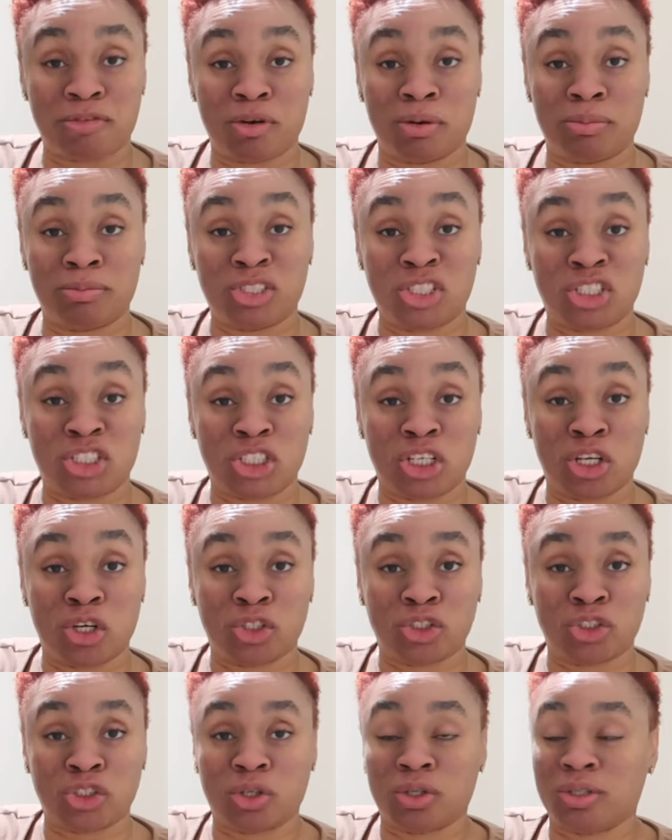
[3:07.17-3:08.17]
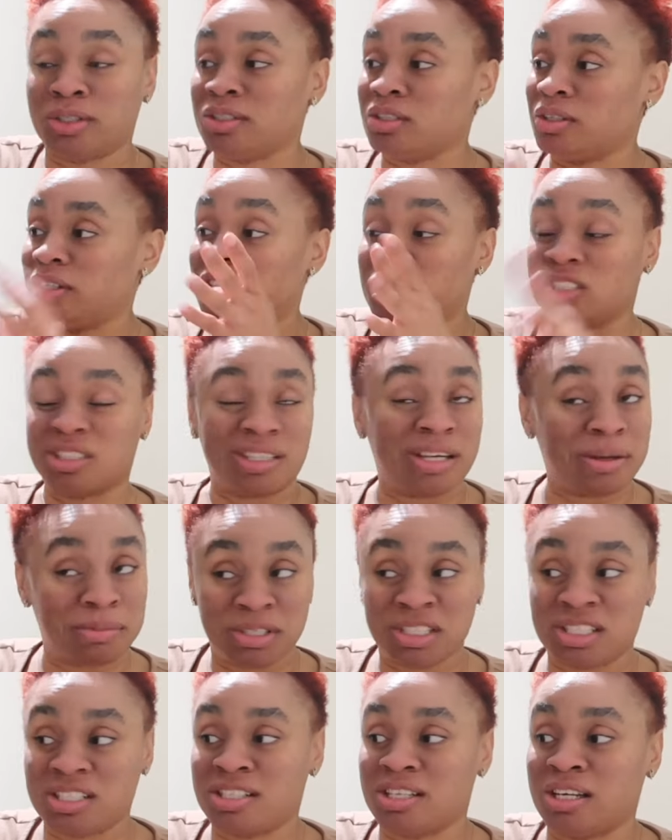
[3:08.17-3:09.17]
from chichi london so it just came
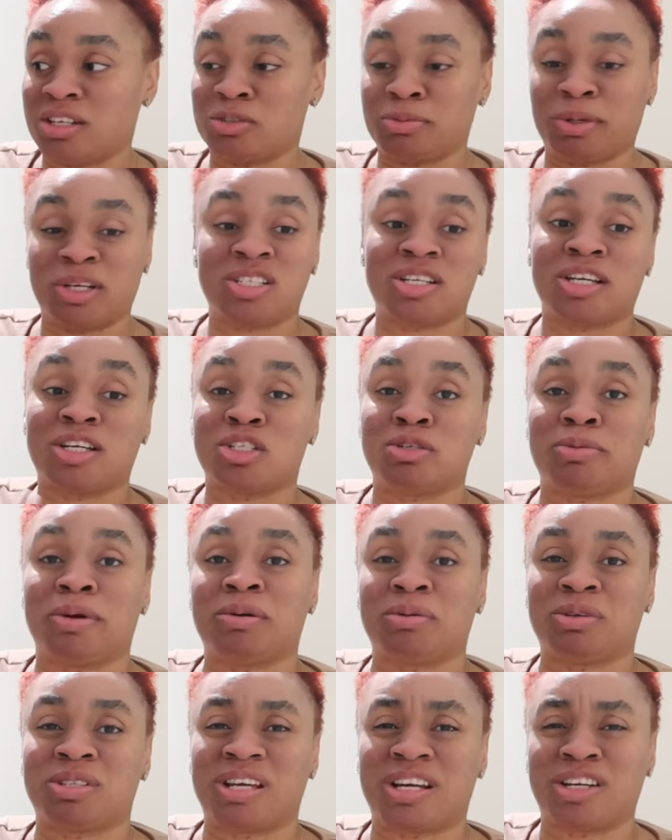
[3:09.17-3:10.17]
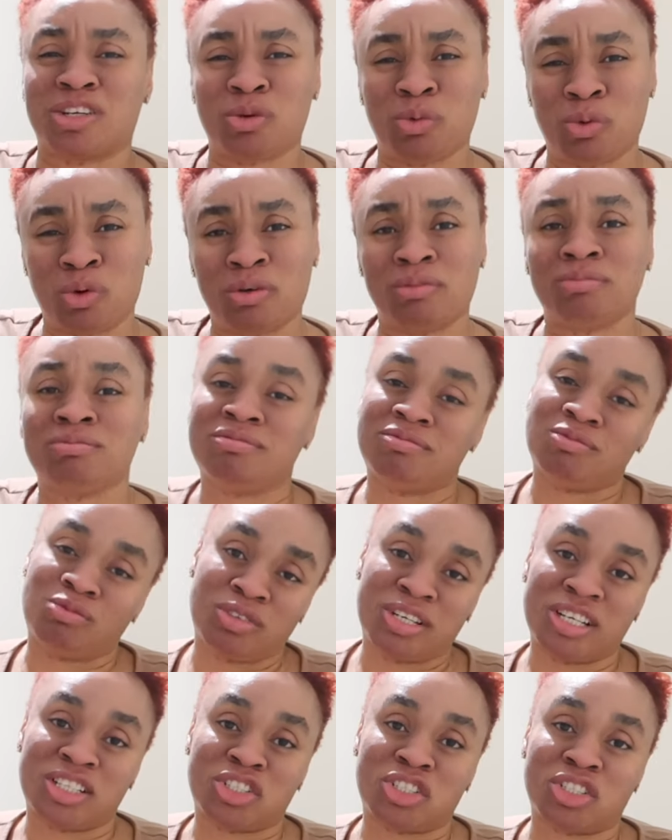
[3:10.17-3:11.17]
in today i was about to take it to where i was like you know what
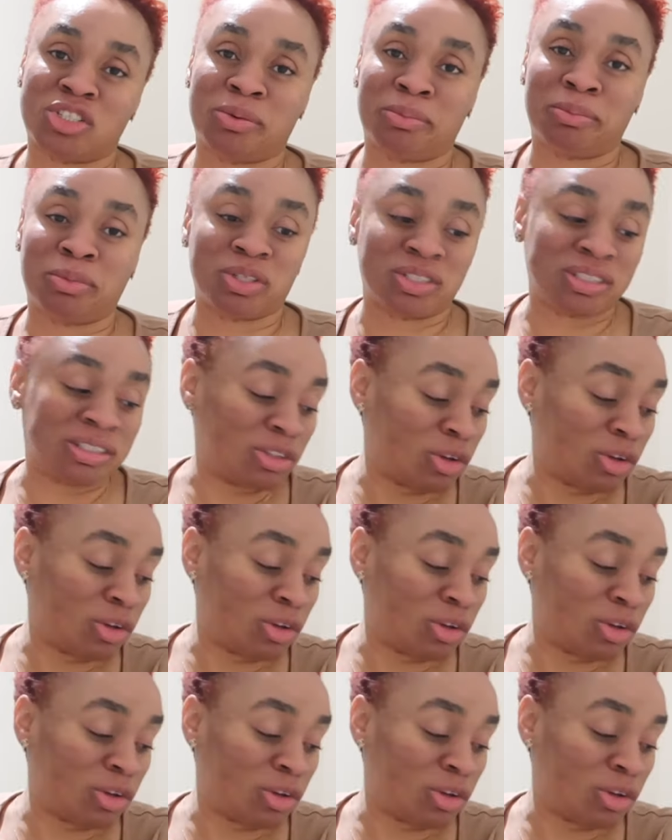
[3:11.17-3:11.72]
let's just unbox